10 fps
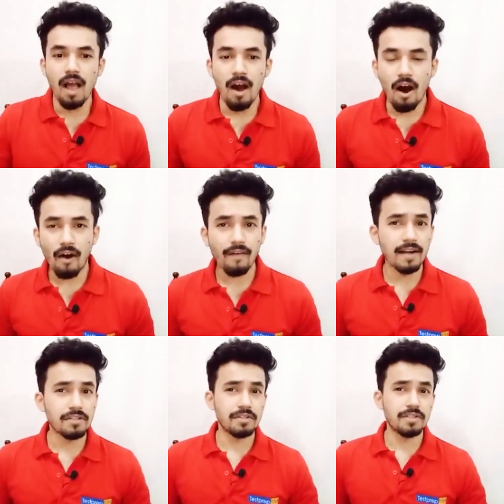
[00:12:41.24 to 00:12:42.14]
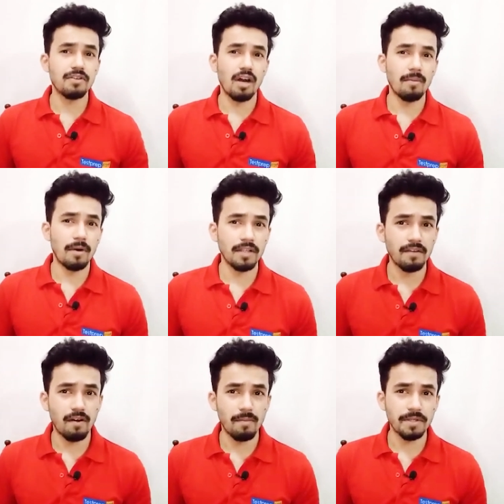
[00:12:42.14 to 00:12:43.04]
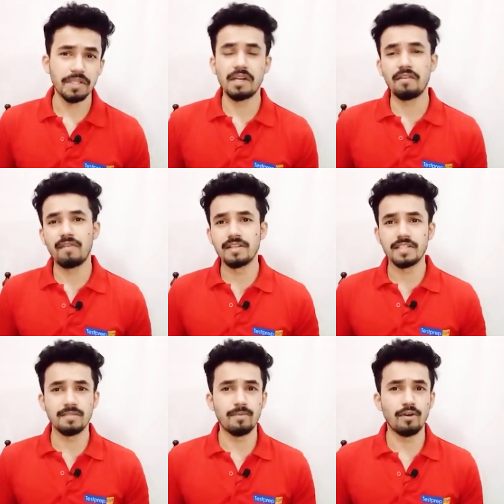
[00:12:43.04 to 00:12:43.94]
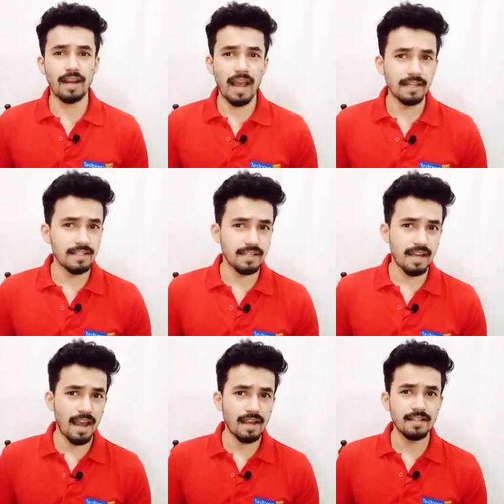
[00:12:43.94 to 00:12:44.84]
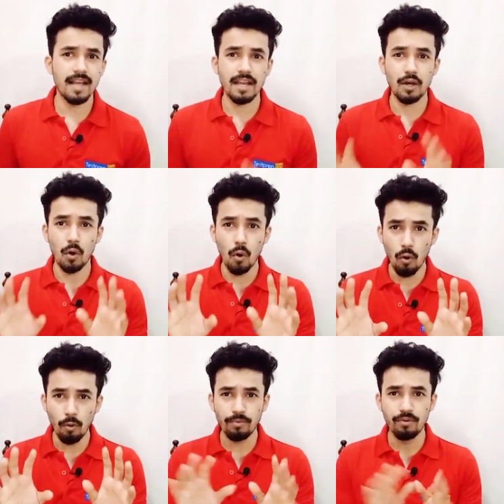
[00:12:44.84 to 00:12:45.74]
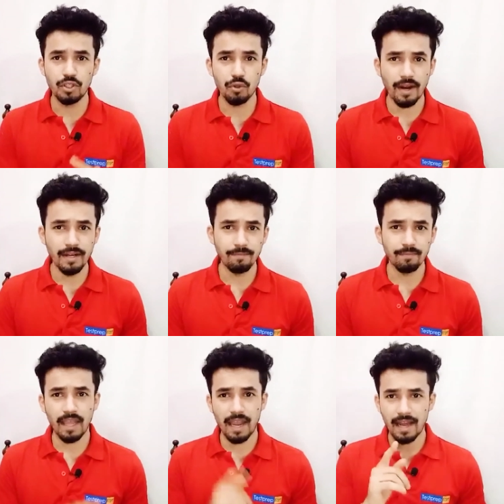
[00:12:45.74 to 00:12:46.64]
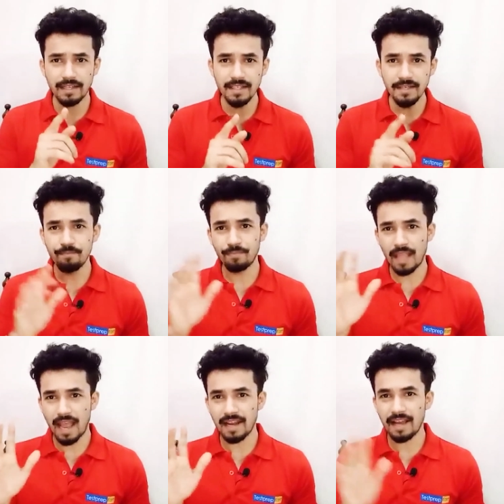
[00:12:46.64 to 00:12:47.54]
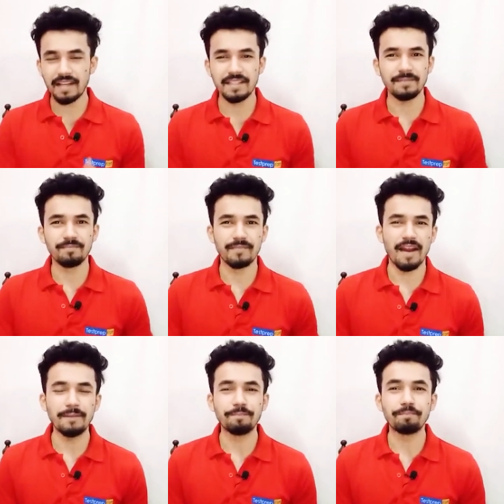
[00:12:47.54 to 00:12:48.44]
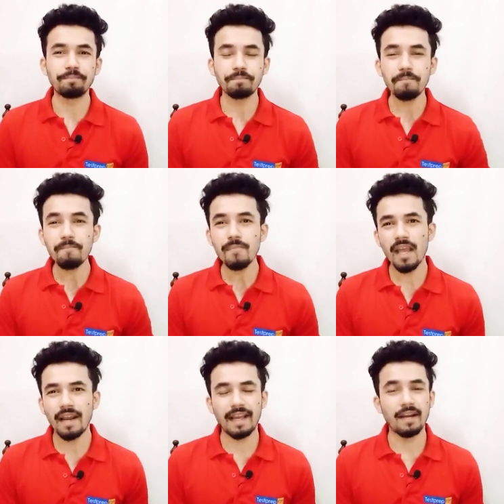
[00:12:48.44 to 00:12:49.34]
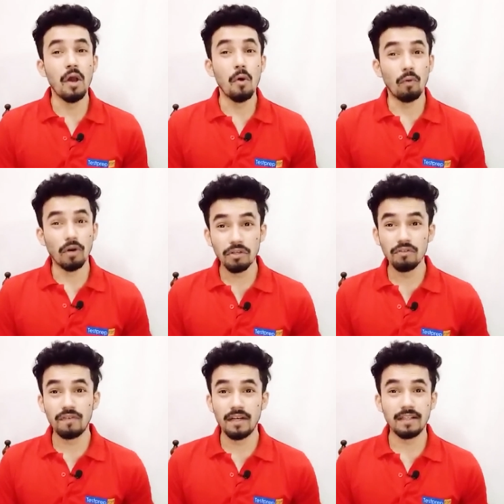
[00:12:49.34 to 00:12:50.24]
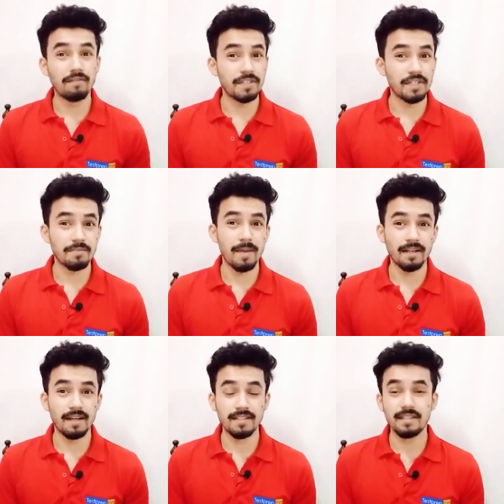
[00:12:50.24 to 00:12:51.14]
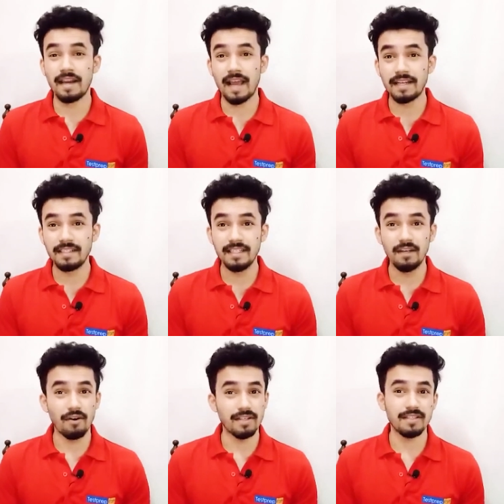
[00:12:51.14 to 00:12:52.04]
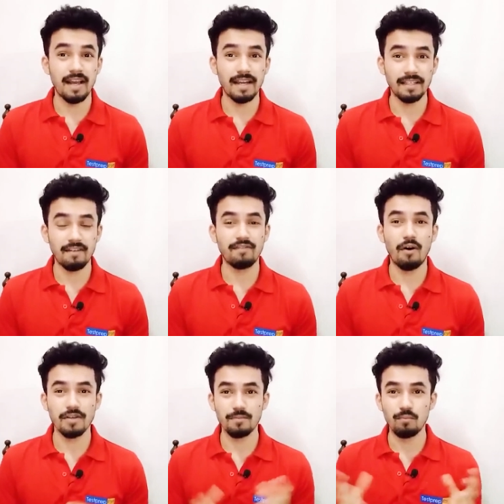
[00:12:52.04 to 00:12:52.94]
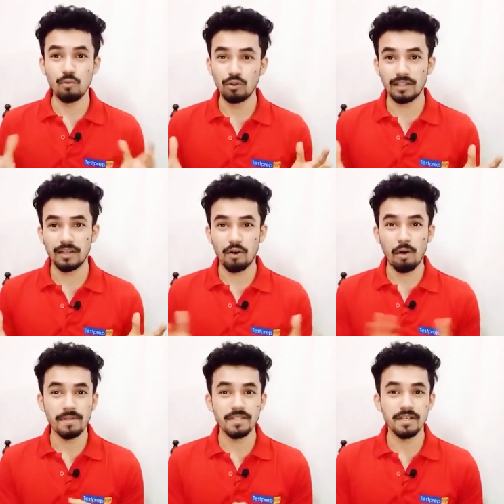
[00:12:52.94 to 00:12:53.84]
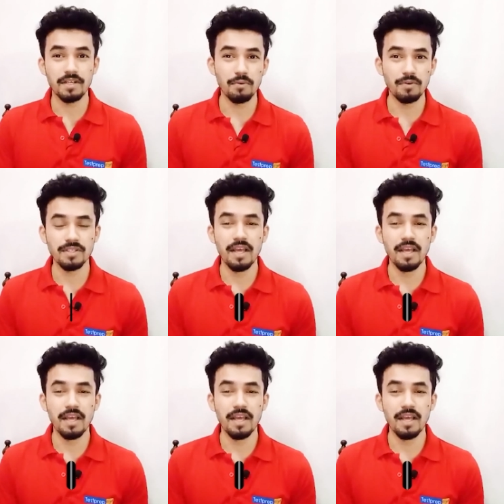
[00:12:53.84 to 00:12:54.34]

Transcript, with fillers: All right, so this is all about the information, the differences about NITs and IITs. I hope you enjoyed NIT and IIT, right? And again, what do you feel that which is better? Is it NIT or is it IIT? Of course, both are the top institutes.